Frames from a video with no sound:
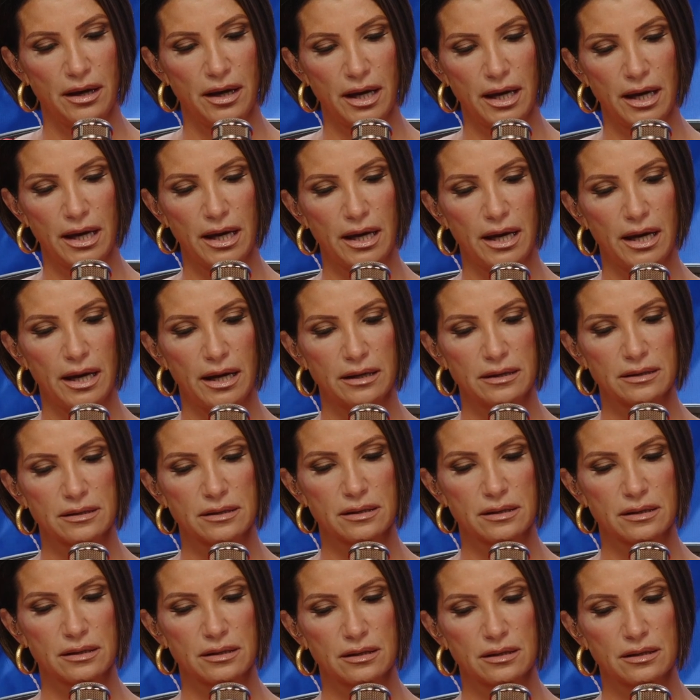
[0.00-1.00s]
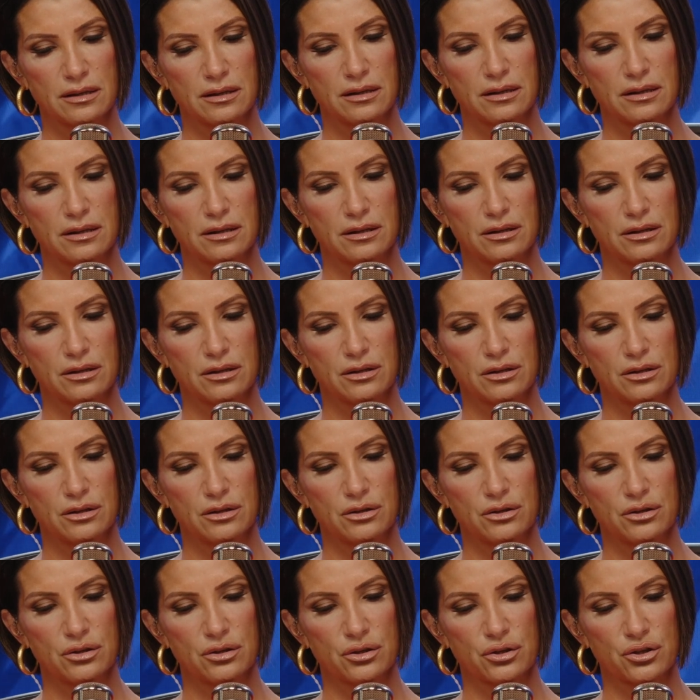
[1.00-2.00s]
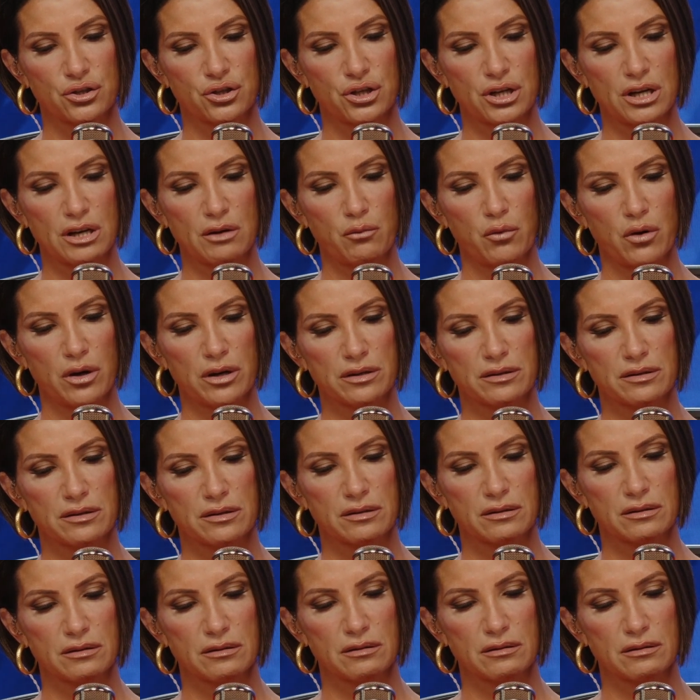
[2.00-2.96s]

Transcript: and she was